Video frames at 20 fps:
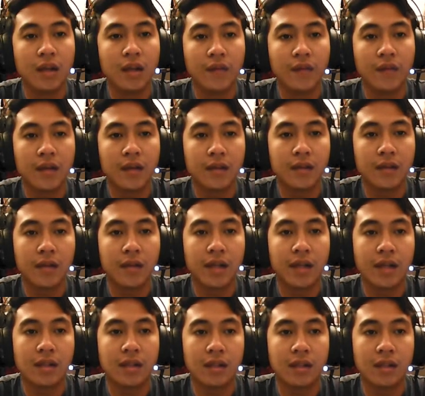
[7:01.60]
to as the
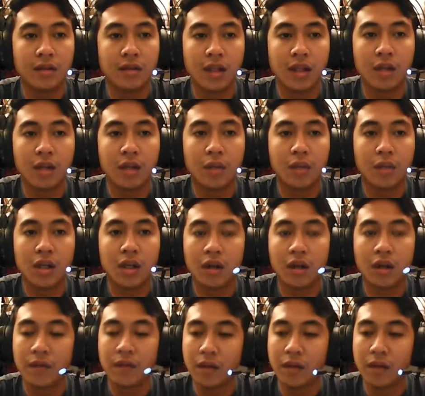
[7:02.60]
three components of the value